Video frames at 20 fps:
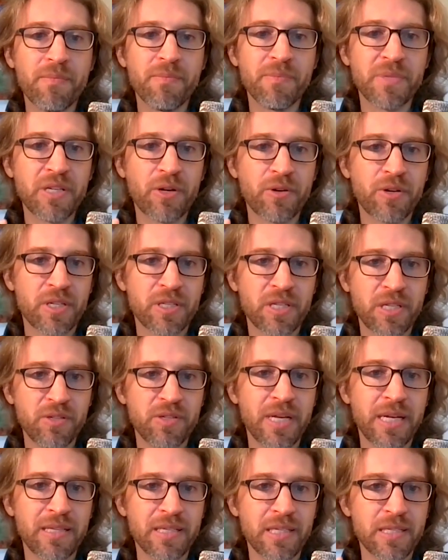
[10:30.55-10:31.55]
seriously you
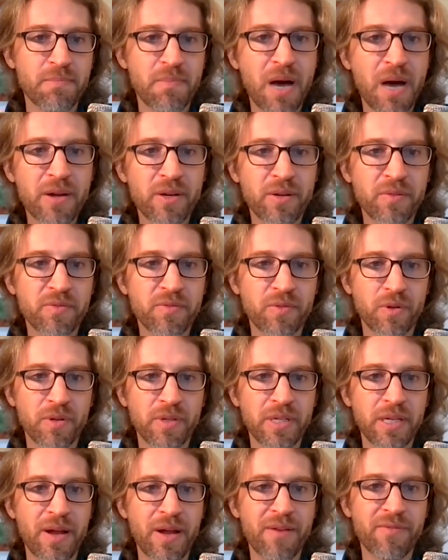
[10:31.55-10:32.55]
take this model for
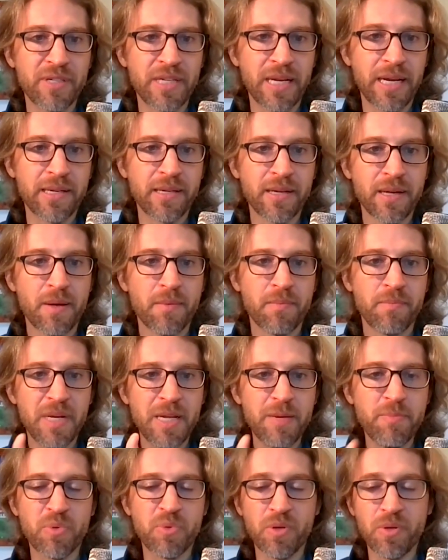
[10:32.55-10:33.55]
everyday
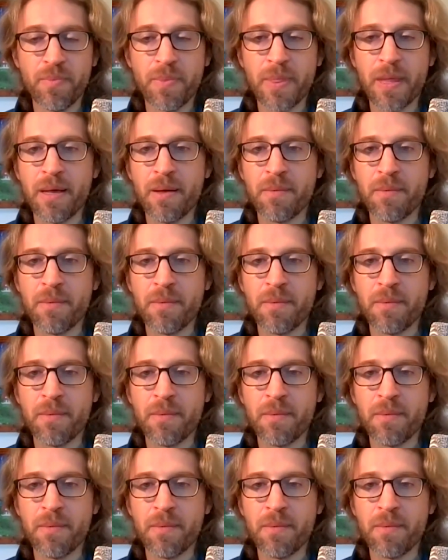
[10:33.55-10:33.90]
people,